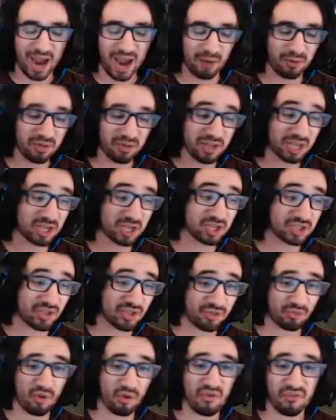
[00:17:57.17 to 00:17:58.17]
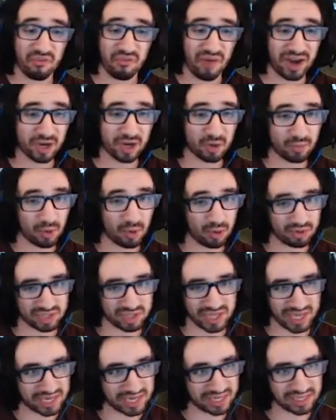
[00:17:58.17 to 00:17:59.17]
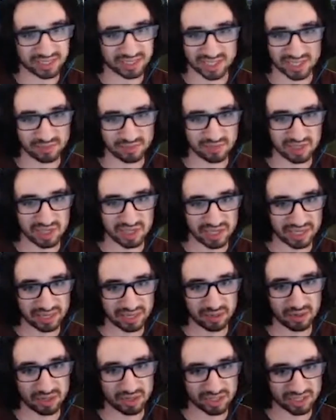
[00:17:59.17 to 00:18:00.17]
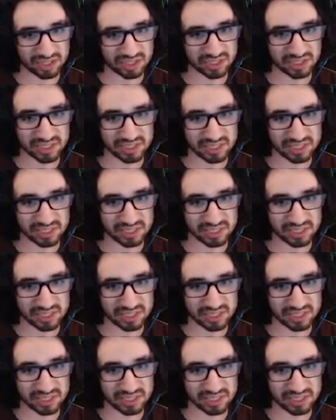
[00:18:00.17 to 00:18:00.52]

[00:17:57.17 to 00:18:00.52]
I really could just throw fireballs at it, it seems like, honestly.